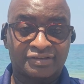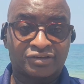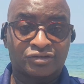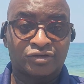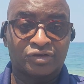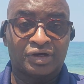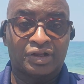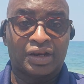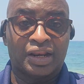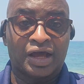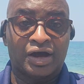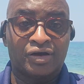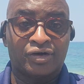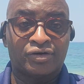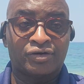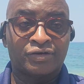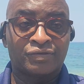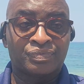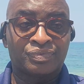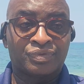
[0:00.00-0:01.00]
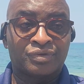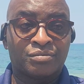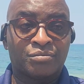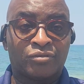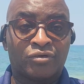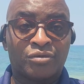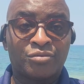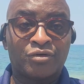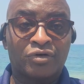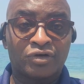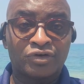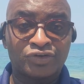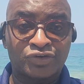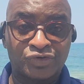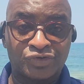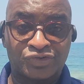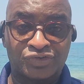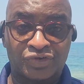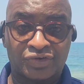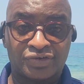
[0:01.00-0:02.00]
to allow mobile
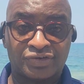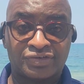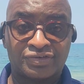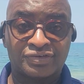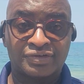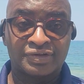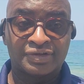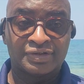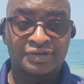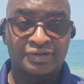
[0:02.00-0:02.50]
users